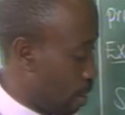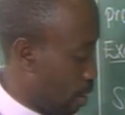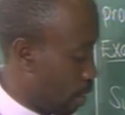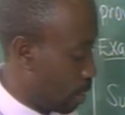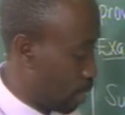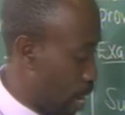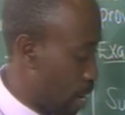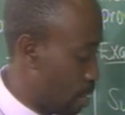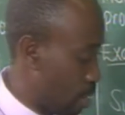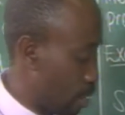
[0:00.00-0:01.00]
The
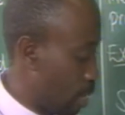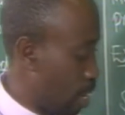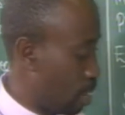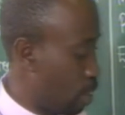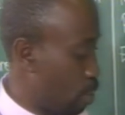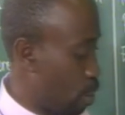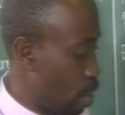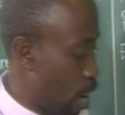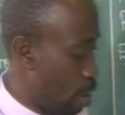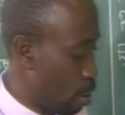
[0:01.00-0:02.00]
sun, the stars, the
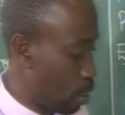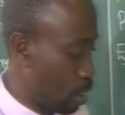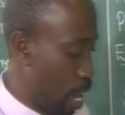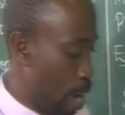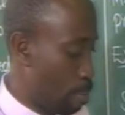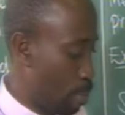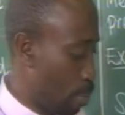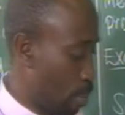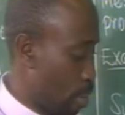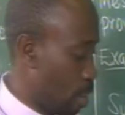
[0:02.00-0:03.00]
volcanoes, lamps,